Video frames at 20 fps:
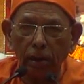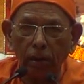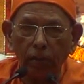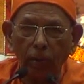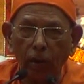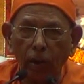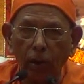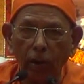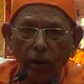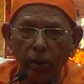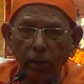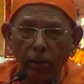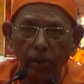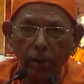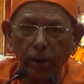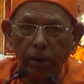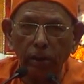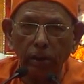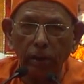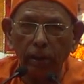and the
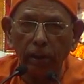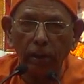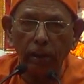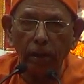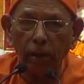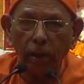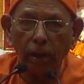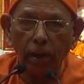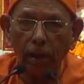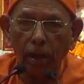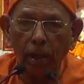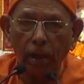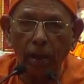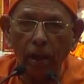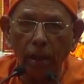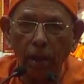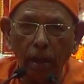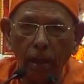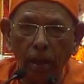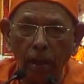boys and
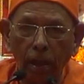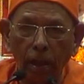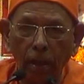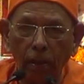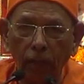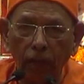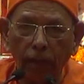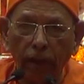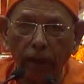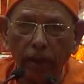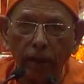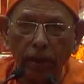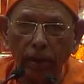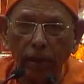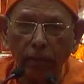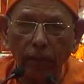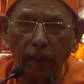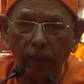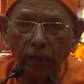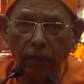the
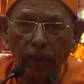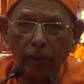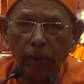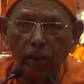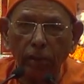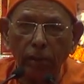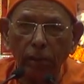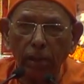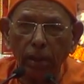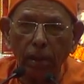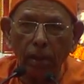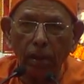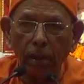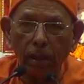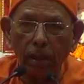faculty members.